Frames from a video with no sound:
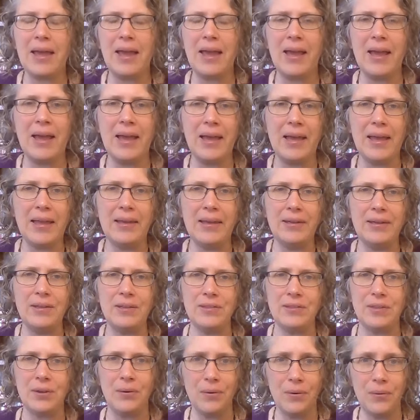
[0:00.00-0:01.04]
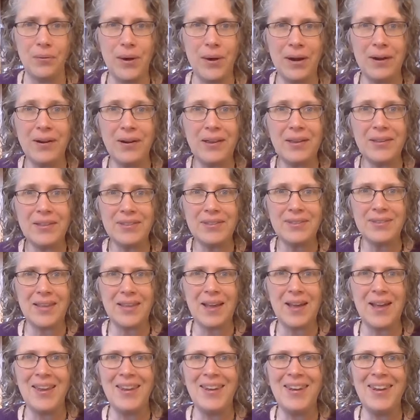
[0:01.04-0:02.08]
And so Aquarius
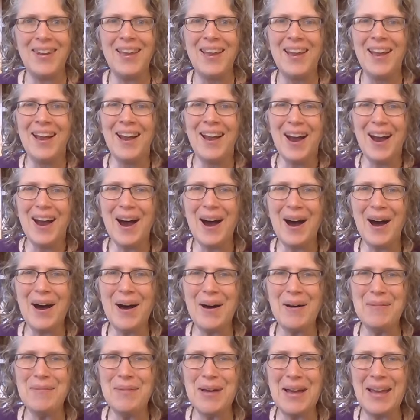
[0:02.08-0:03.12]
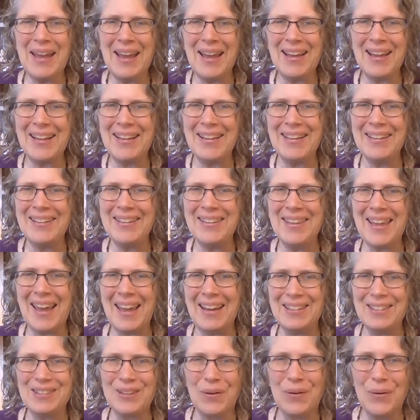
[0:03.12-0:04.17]
sun, um, and
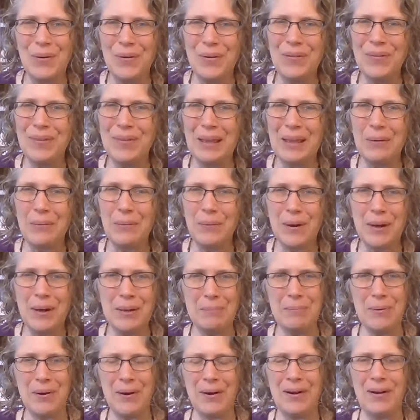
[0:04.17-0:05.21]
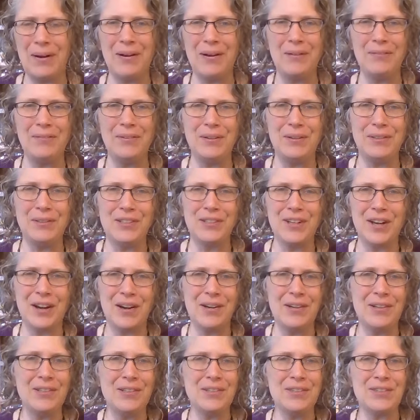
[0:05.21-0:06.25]
that is only one part of your
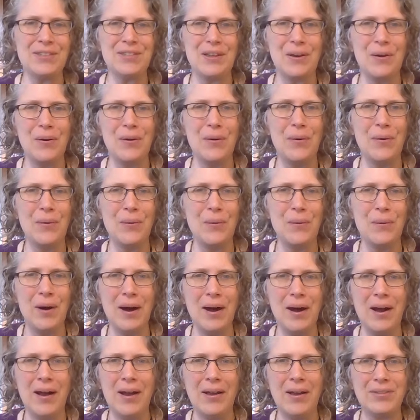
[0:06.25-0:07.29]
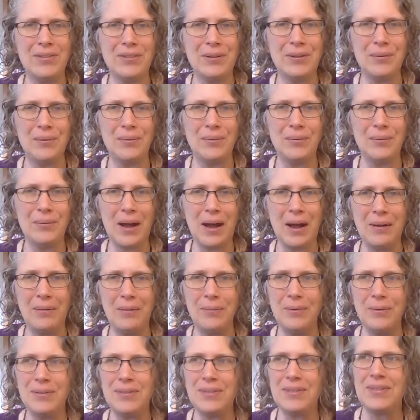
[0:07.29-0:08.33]
chart. So, uh, so I I
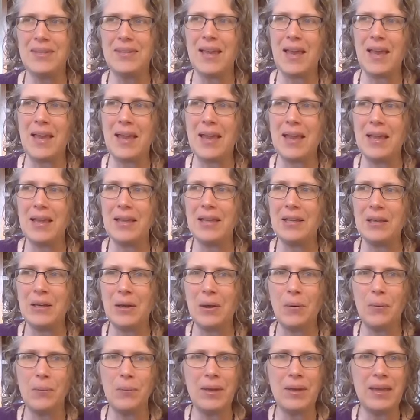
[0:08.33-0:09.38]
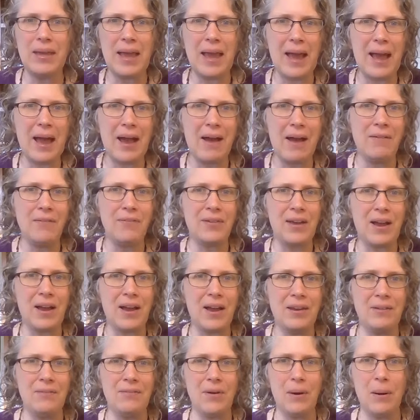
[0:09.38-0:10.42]
would say, you know, we have
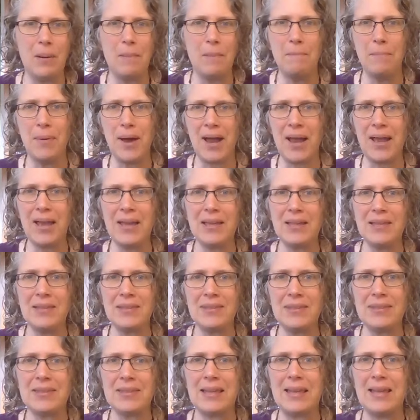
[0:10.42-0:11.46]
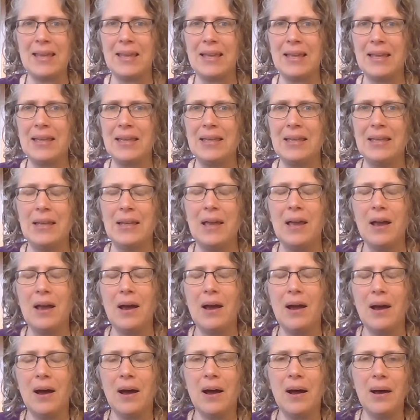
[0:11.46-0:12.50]
kind of a bias in
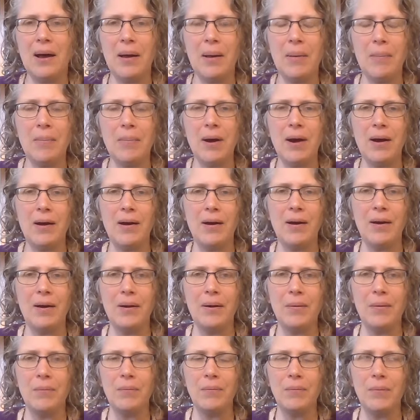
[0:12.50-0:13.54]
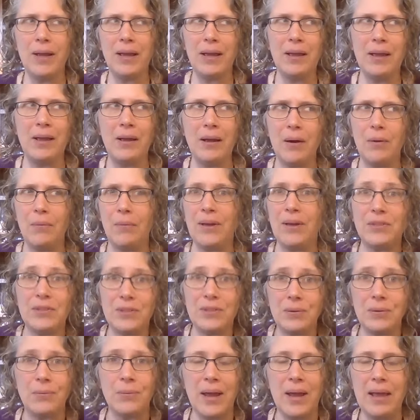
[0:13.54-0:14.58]
um, our way, our
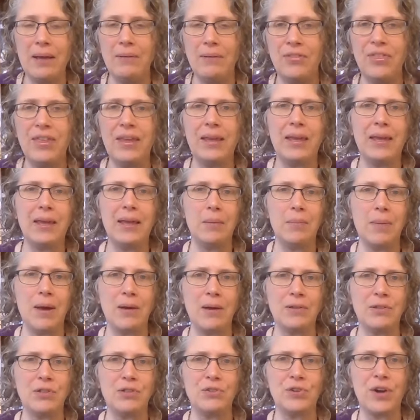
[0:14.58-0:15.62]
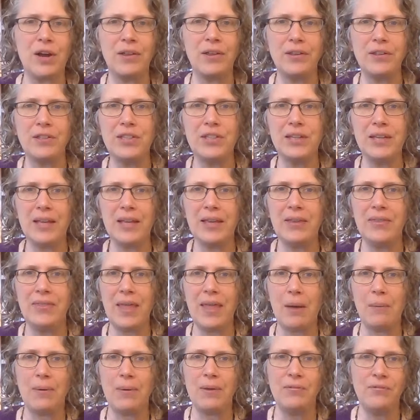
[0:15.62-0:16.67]
Western way of thinking about astrology, in
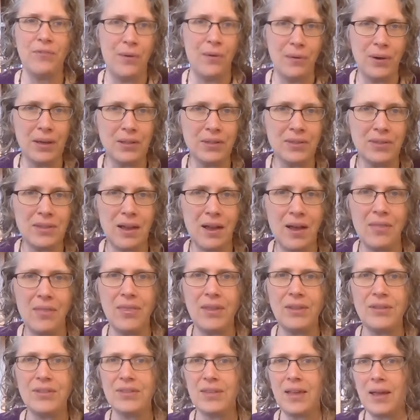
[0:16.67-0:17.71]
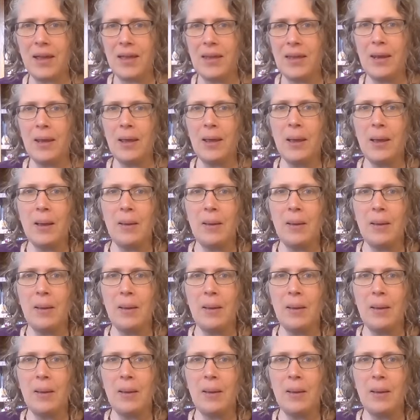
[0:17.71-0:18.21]
that we focus on the sun.